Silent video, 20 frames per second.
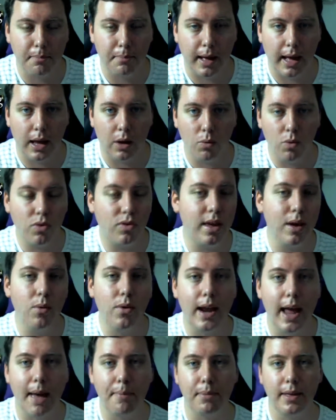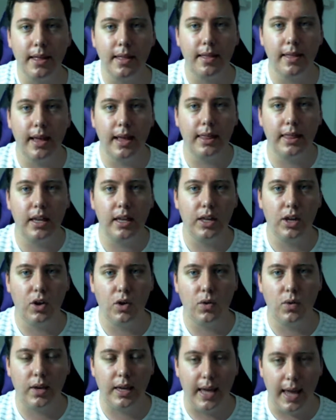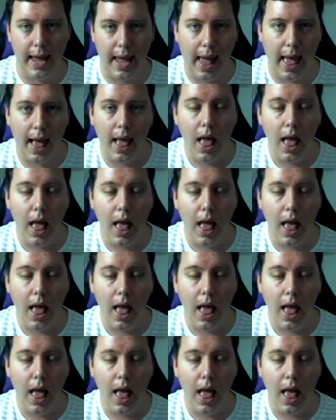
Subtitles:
But we'll see what happens in the new year.